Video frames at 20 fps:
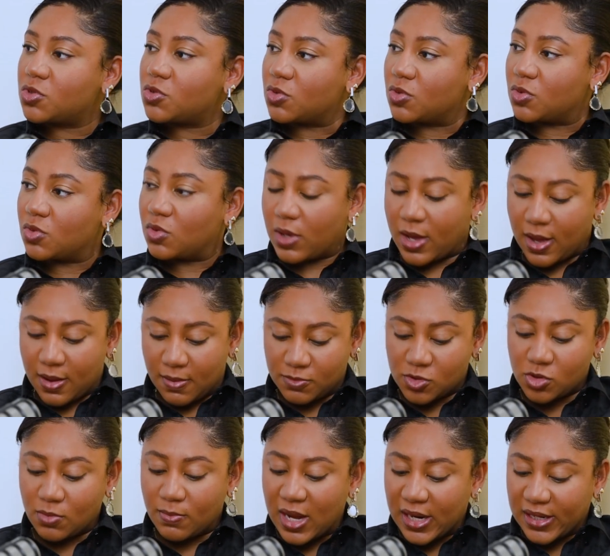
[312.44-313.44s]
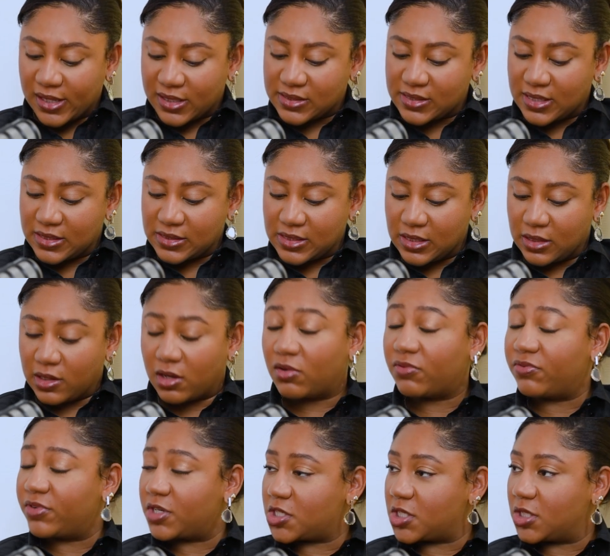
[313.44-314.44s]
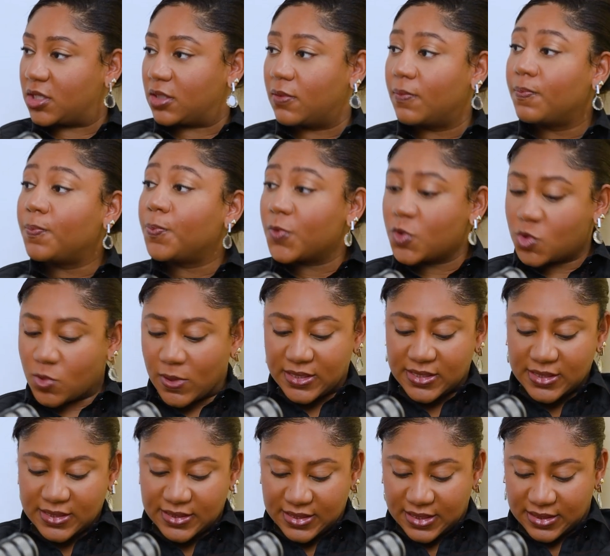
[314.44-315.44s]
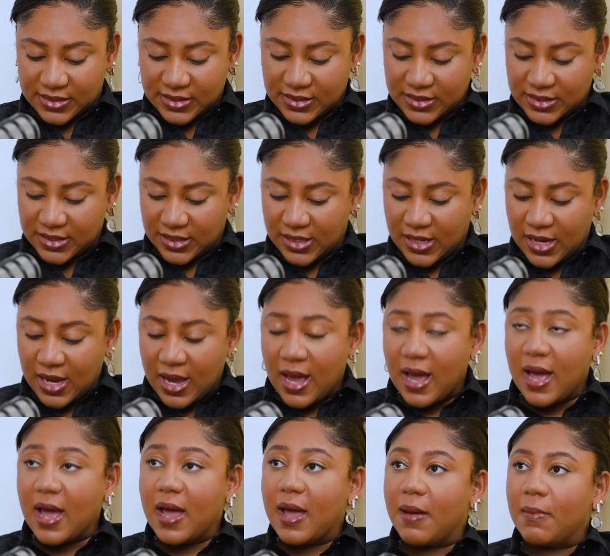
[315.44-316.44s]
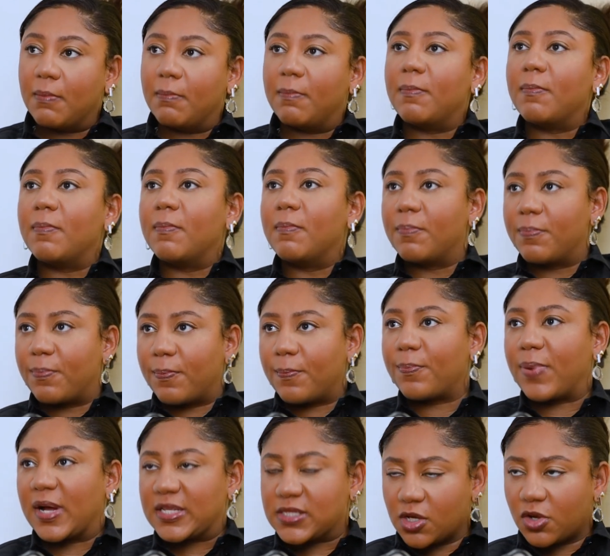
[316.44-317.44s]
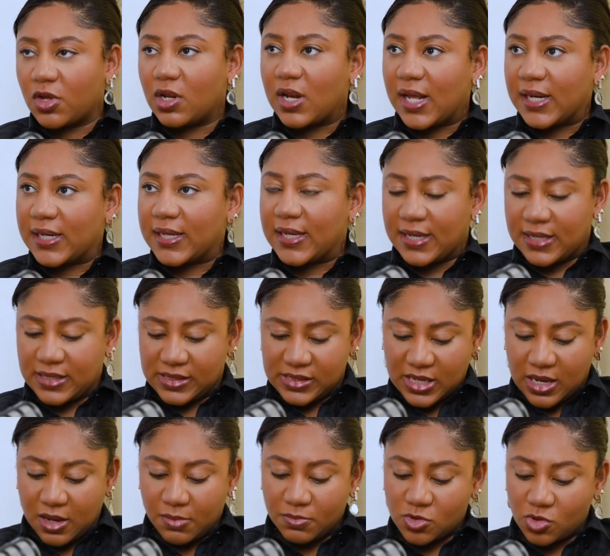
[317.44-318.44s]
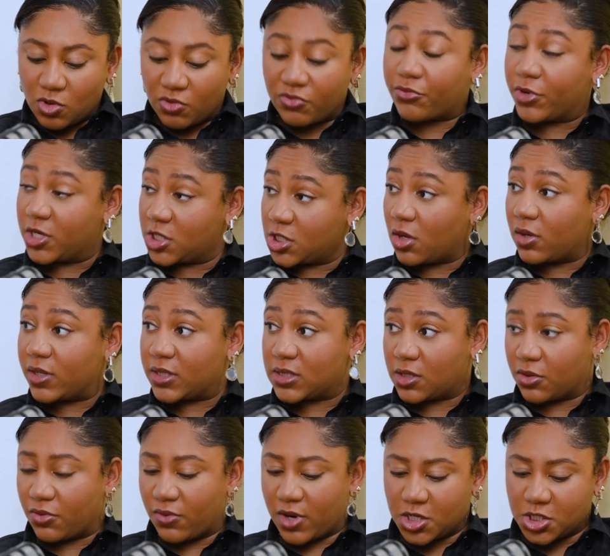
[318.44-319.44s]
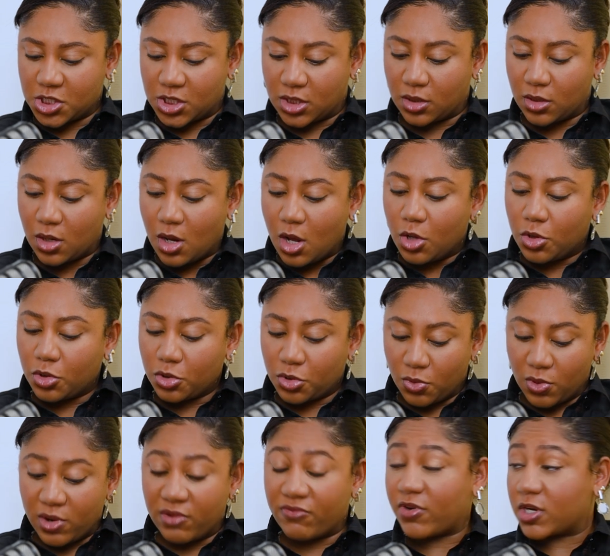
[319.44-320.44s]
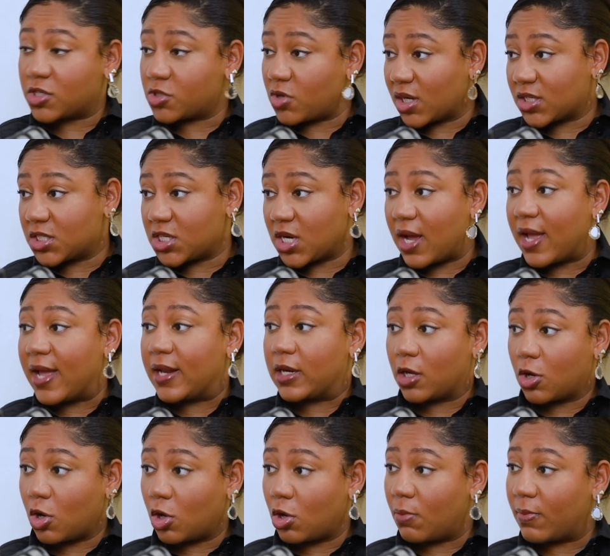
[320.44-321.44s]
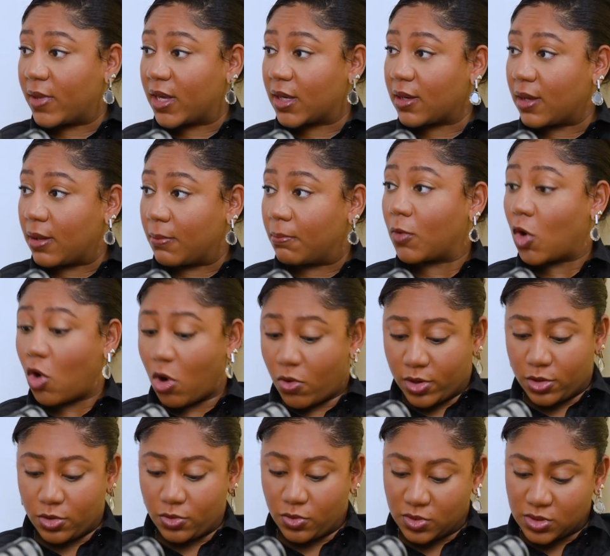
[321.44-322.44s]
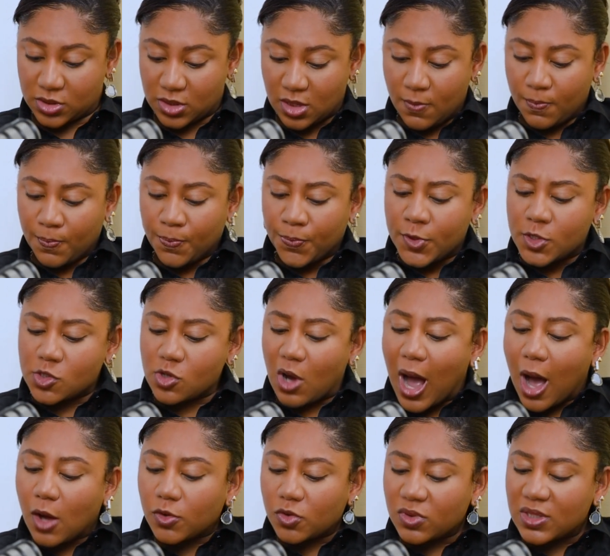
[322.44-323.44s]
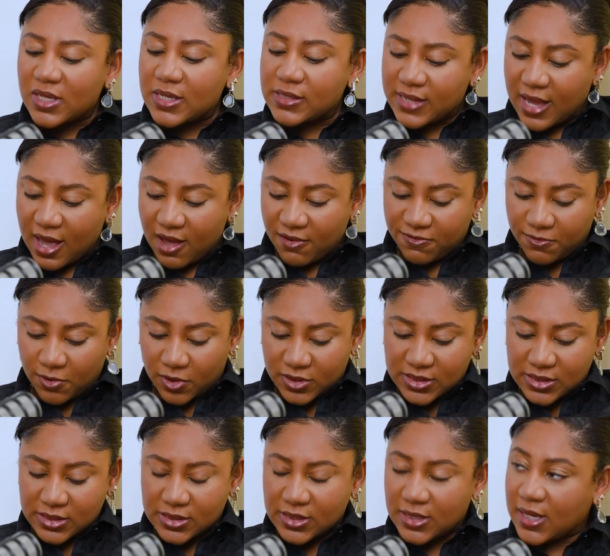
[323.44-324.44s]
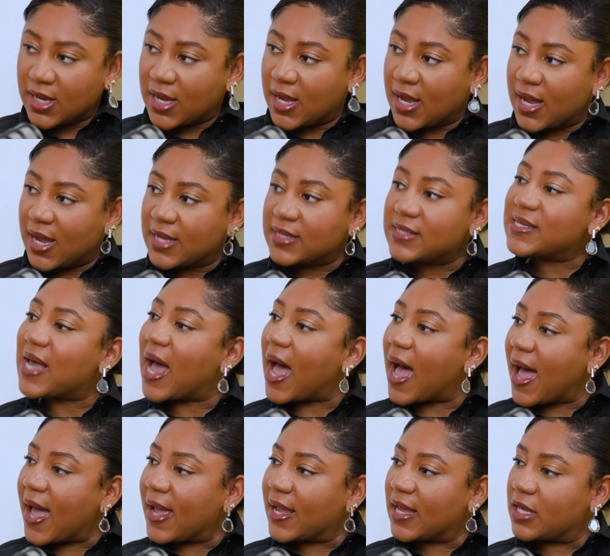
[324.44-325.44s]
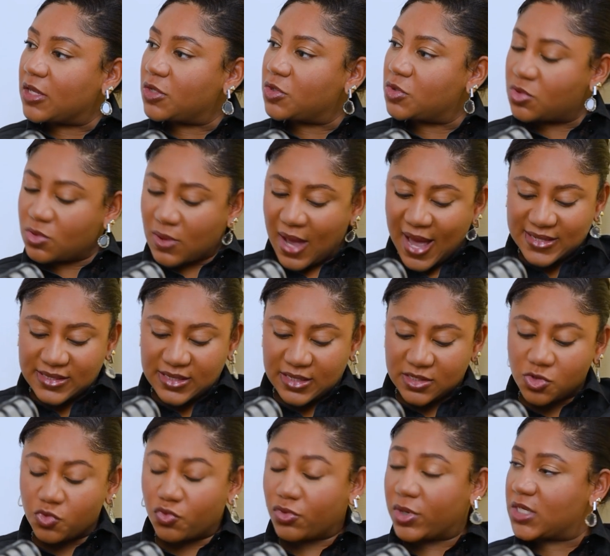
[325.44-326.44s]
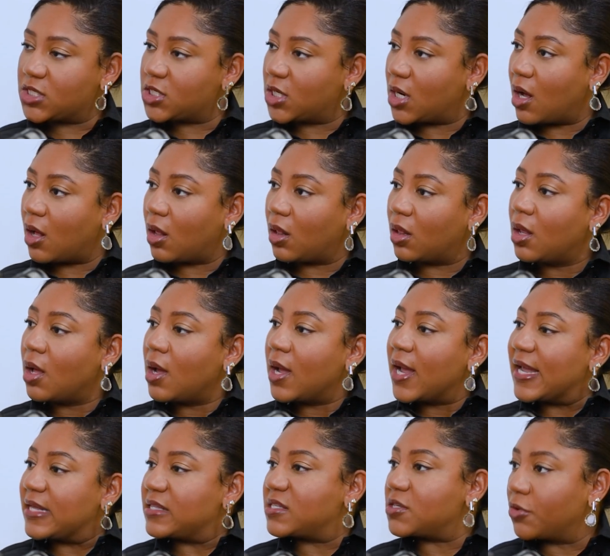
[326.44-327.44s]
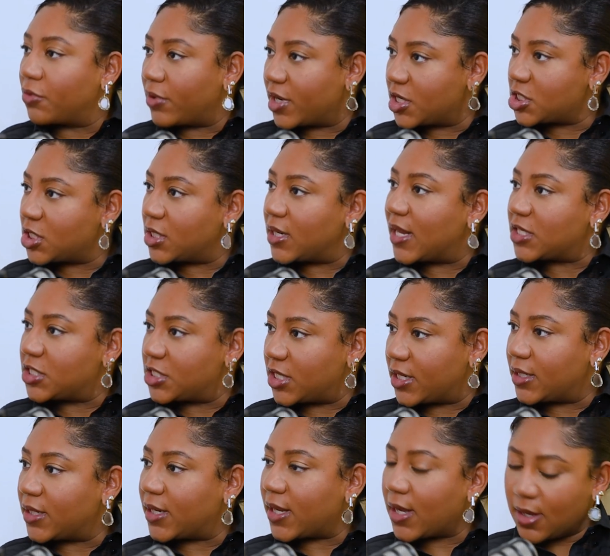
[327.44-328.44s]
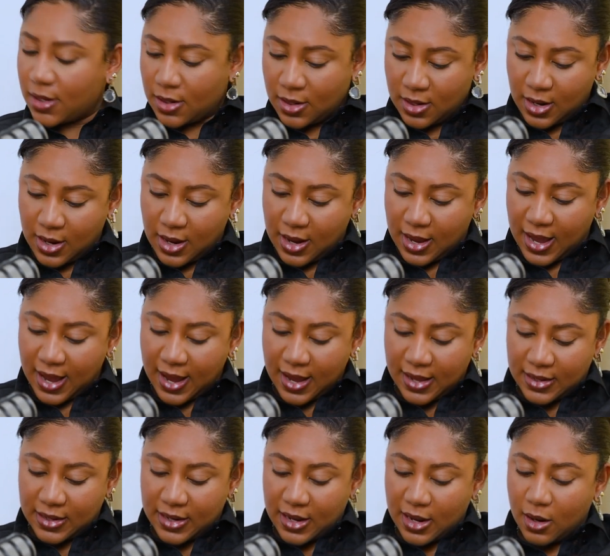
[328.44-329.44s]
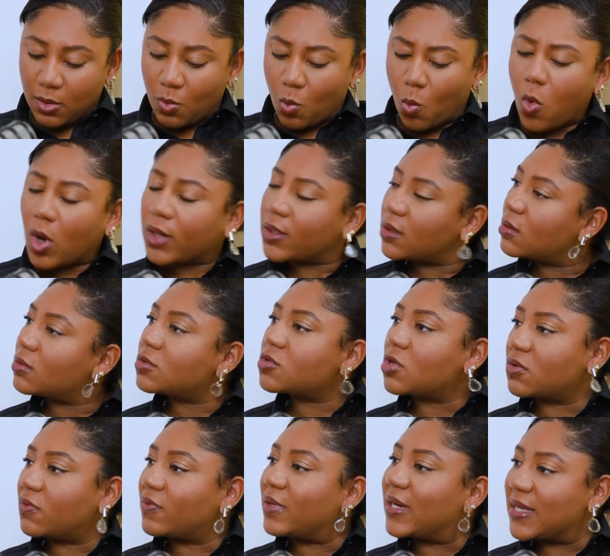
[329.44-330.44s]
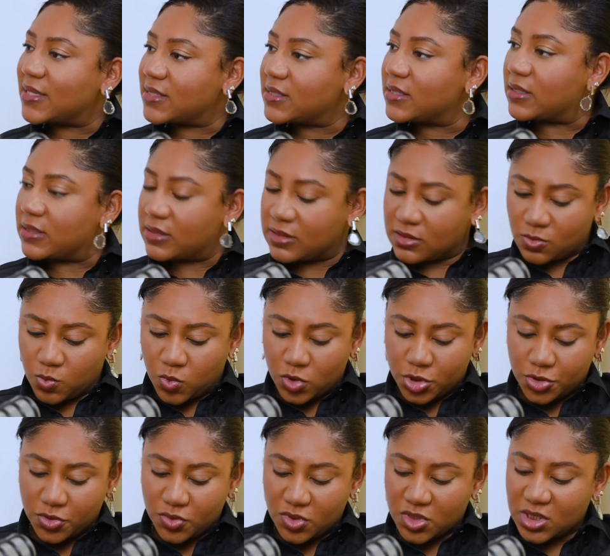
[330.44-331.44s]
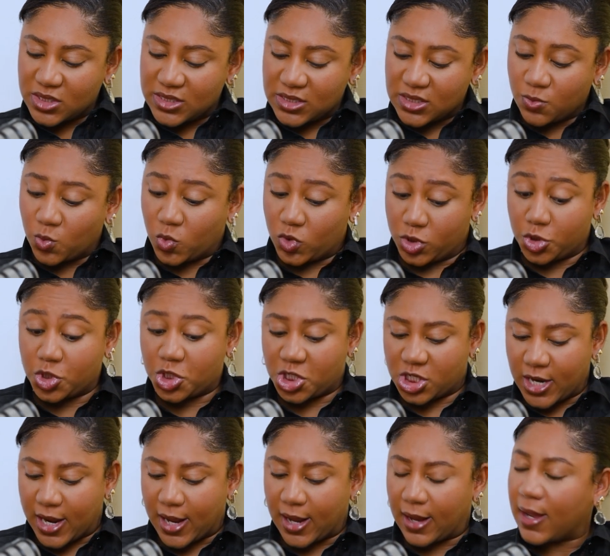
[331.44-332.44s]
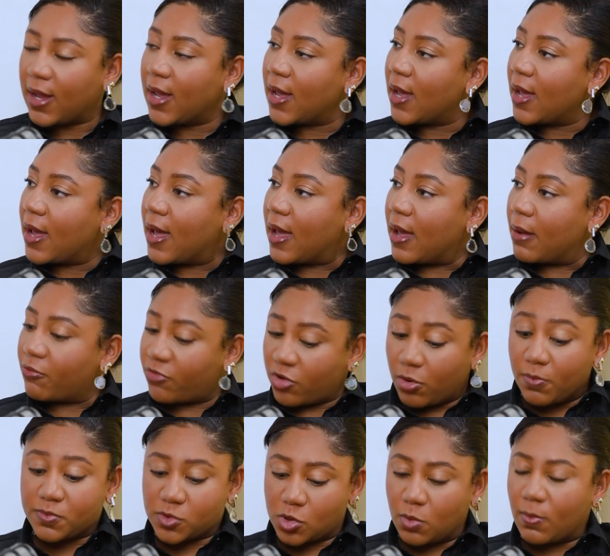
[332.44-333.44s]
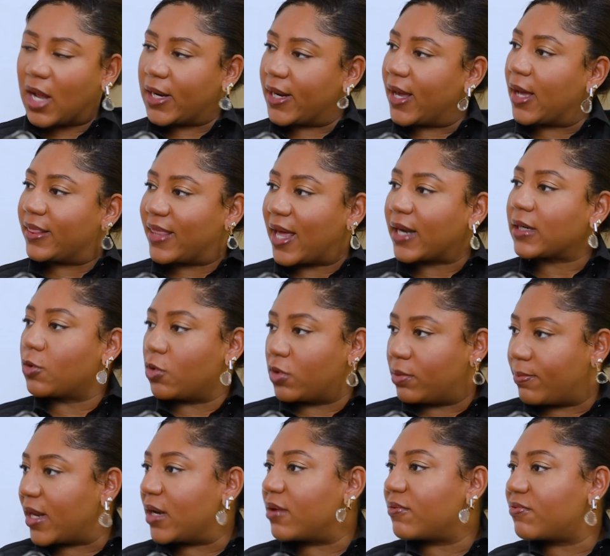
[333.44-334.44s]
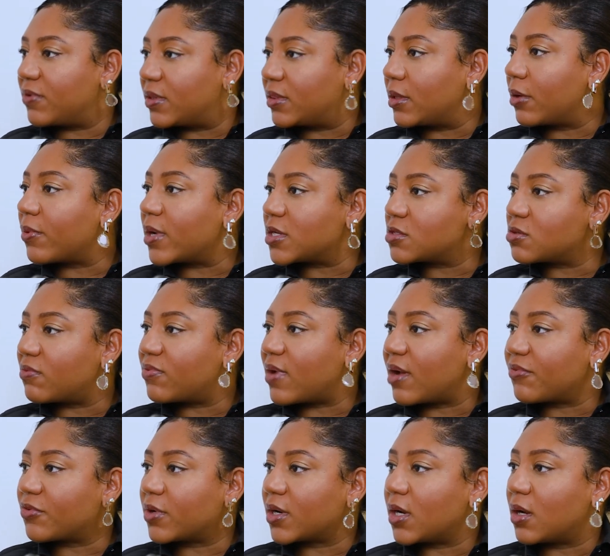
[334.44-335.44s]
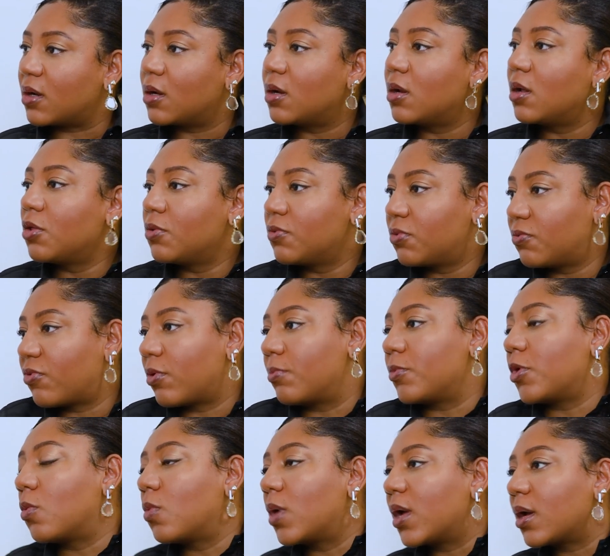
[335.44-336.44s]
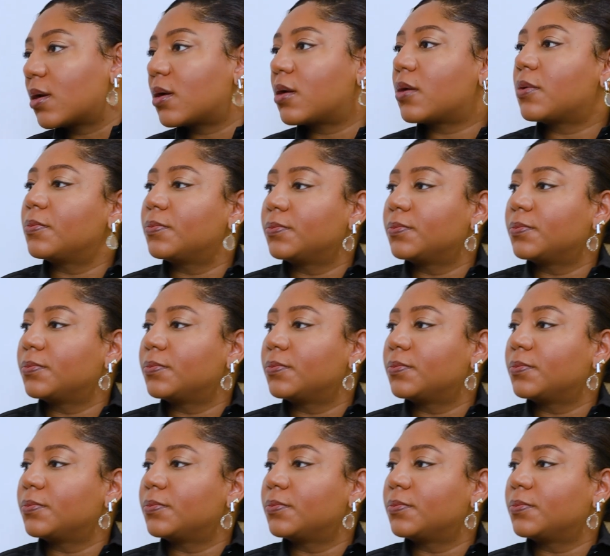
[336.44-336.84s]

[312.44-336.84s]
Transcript: to Somalia's Centennial Vision 2060, particularly in terms of regional integration through infrastructure and economic corridors. So how do these efforts tie into ACET's regional integration agenda? And then what sort of lessons would you share from Somalia that could benefit the rest of Africa from your work?